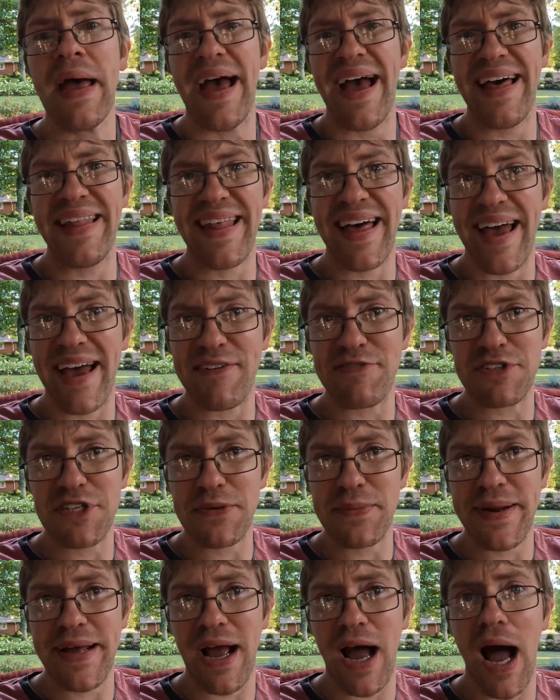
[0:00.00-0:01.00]
and they have
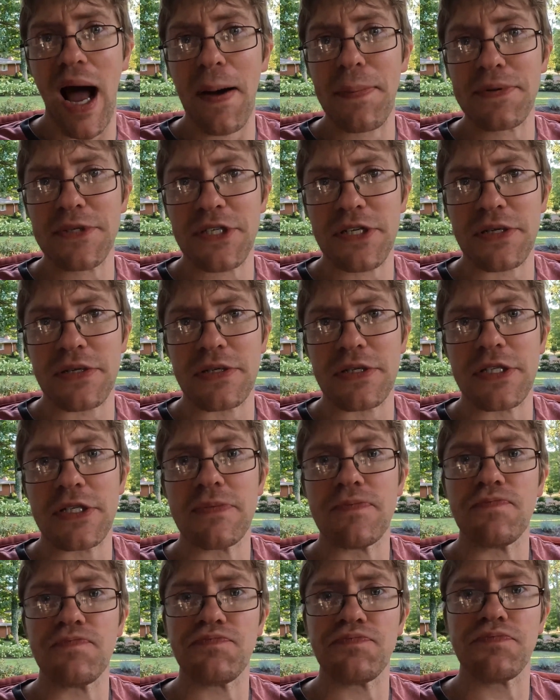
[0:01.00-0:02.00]
too many
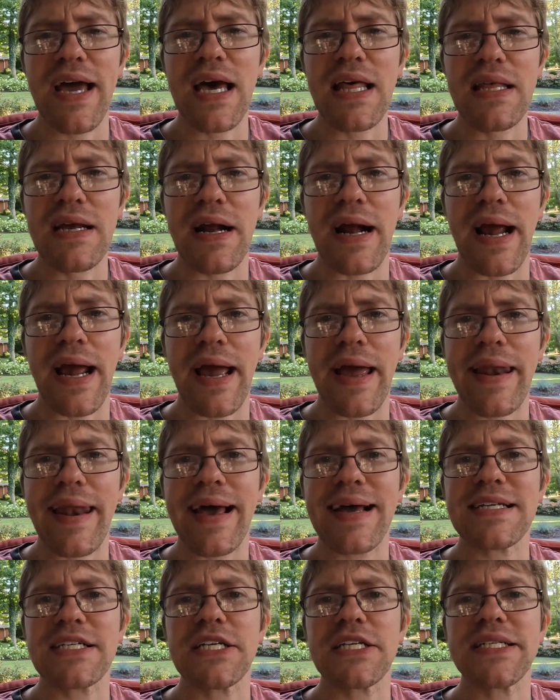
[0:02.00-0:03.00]
options. On the other
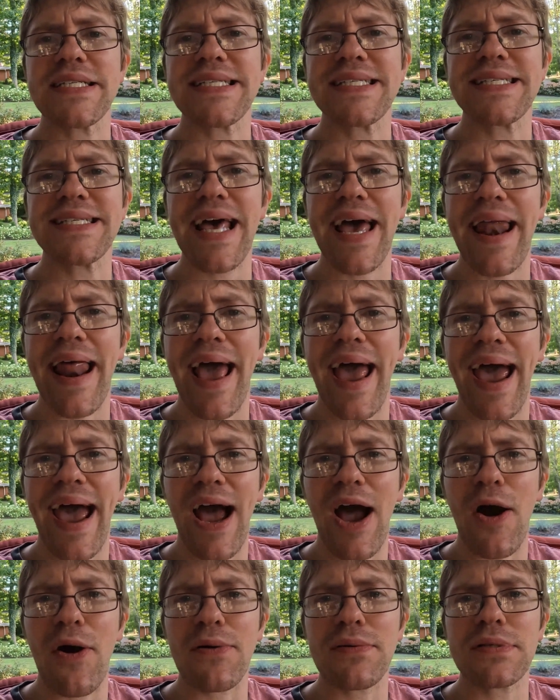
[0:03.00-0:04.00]
hand, I just set
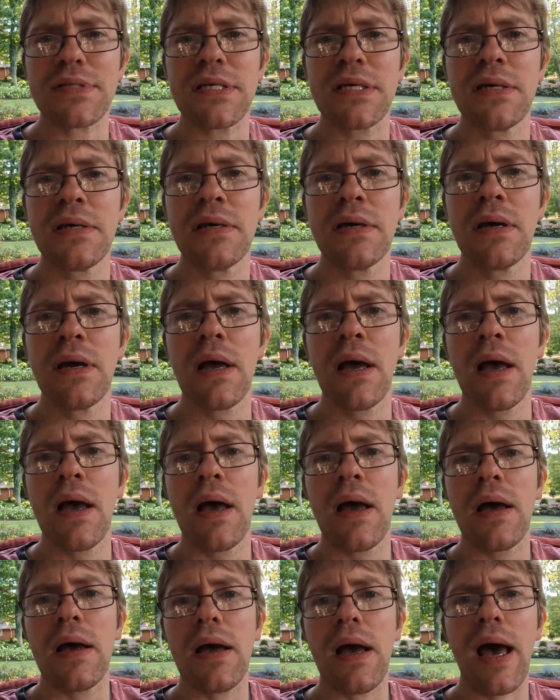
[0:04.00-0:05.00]
out
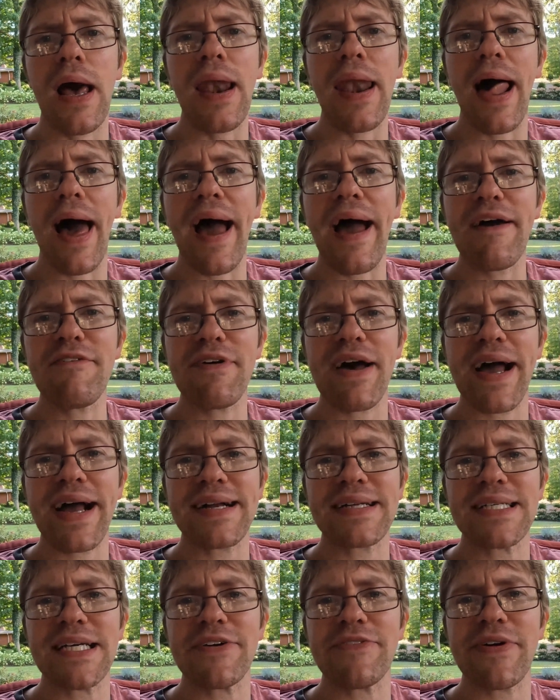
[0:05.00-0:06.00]
a live
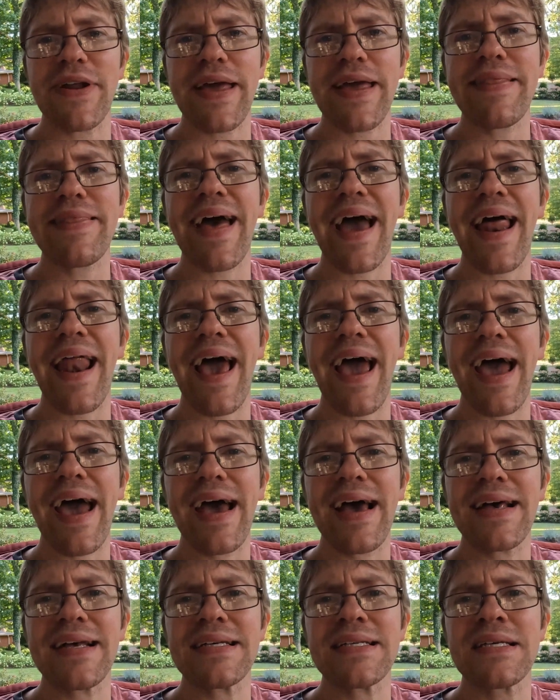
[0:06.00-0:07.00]
activity that
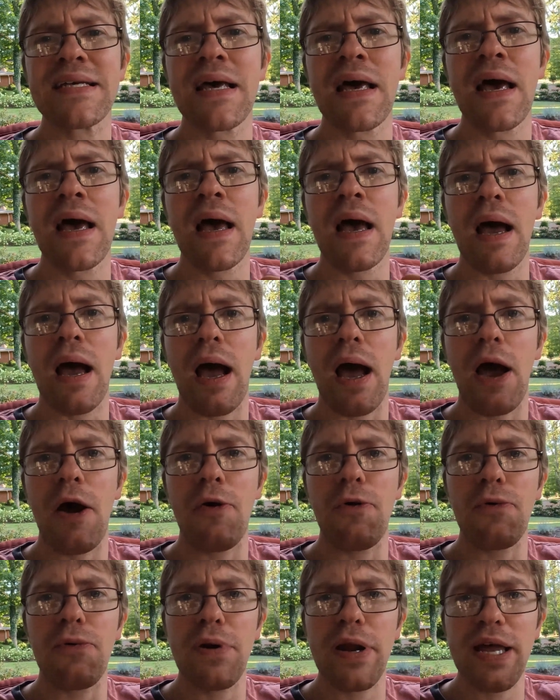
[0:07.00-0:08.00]
has
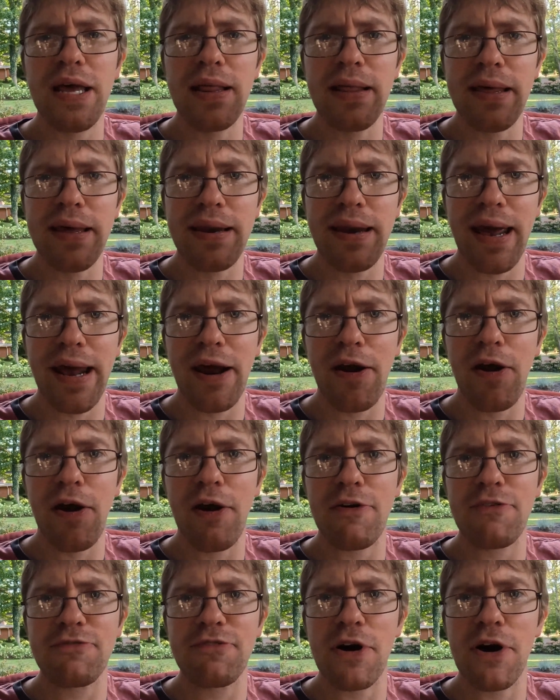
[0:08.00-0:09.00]
a really
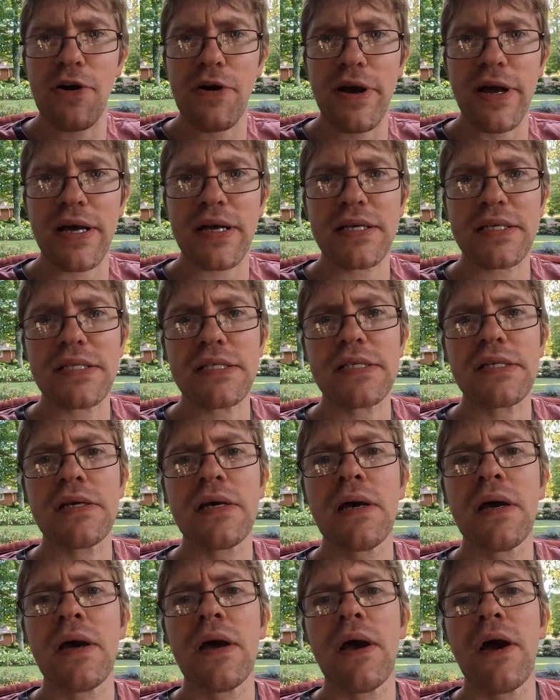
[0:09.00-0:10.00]
narrow focus
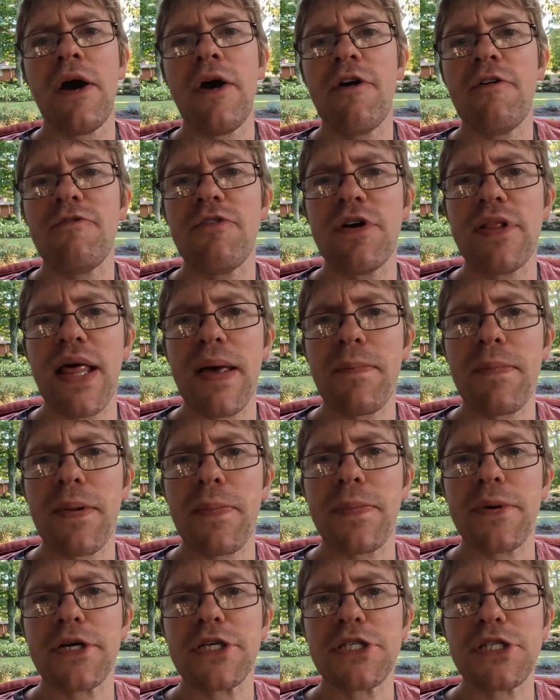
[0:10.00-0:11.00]
for them
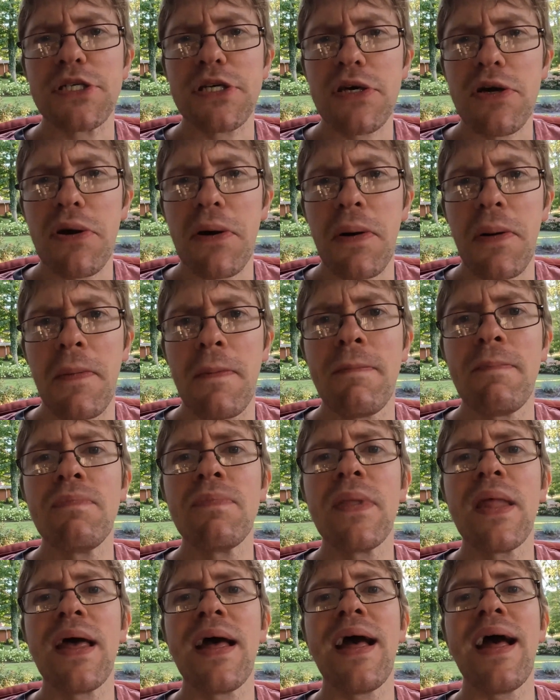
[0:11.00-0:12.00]
to pursue,
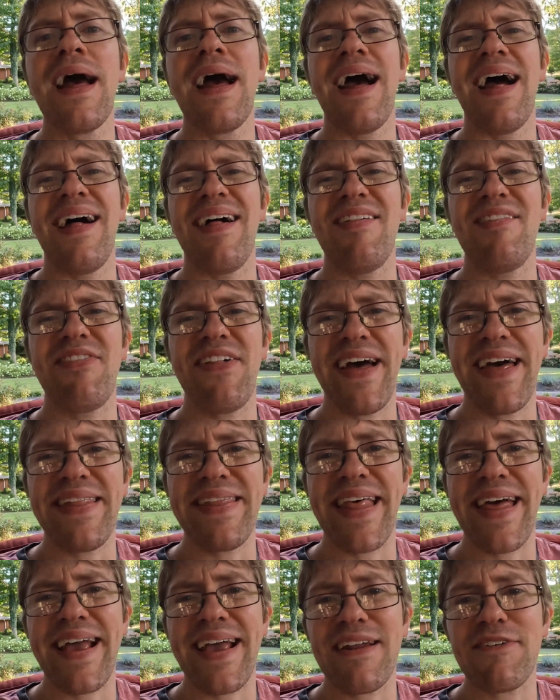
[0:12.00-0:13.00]

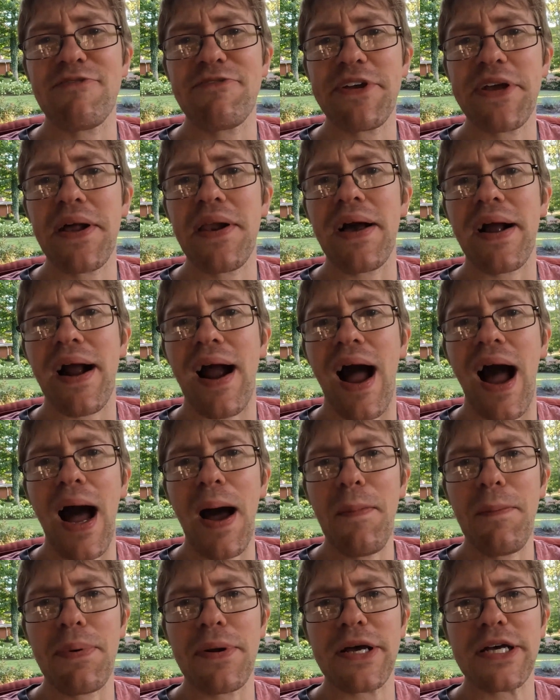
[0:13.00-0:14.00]
then they can feel
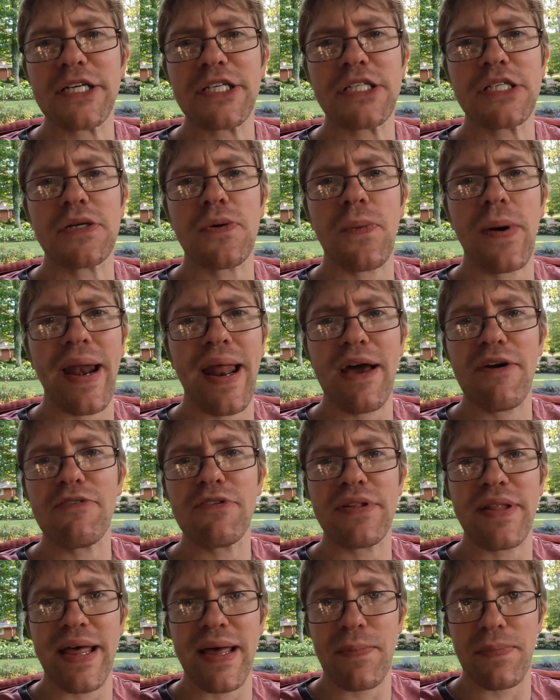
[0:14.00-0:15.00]
accomplished
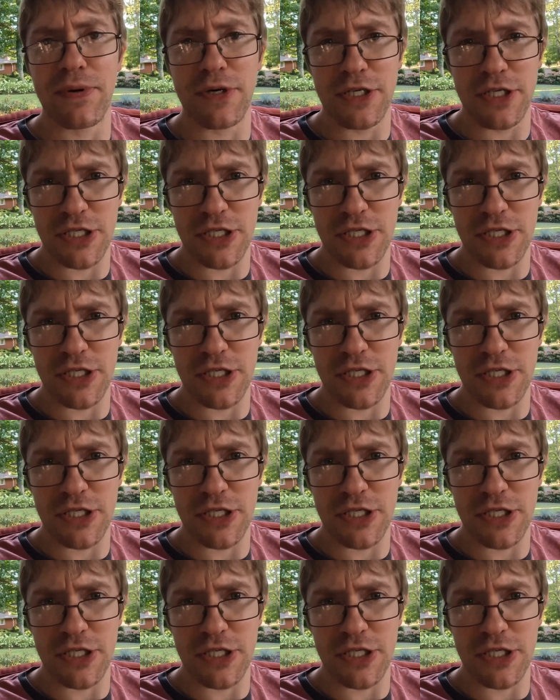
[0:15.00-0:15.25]
whenever they